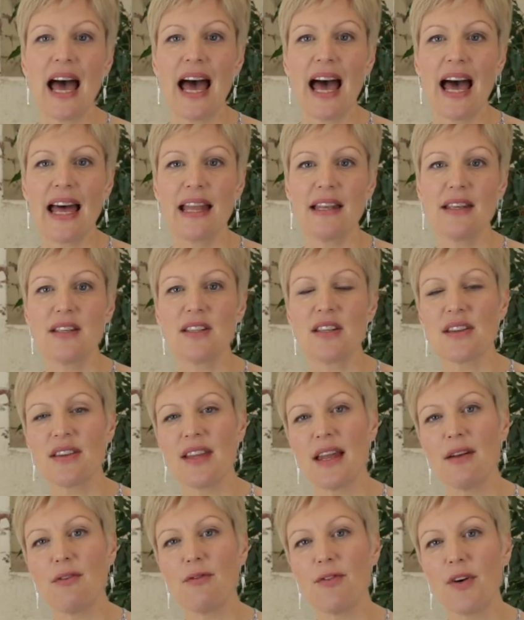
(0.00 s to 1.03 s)
and
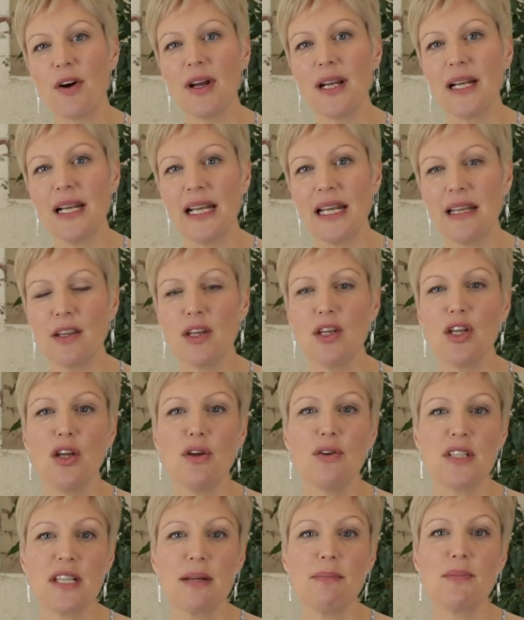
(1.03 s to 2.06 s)
then finally the
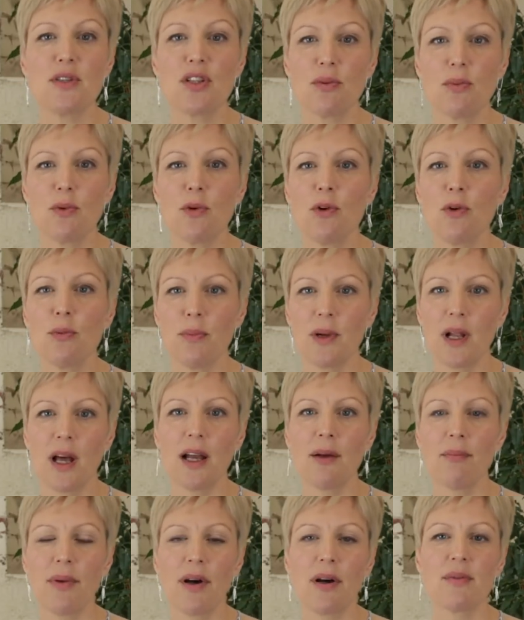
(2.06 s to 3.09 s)
new dim to warm
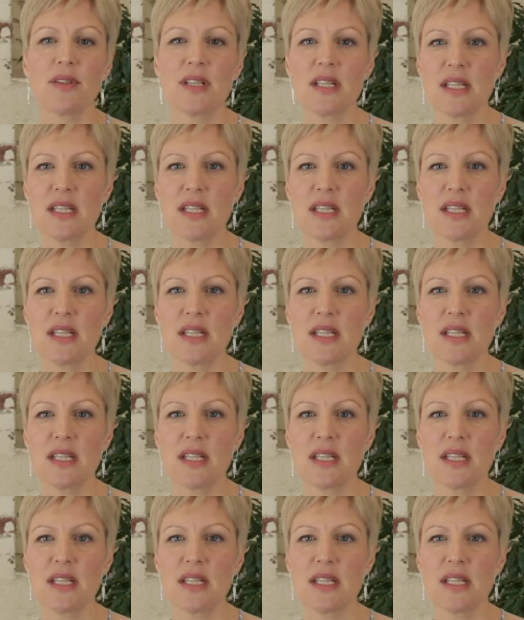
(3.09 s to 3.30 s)
light bulbs.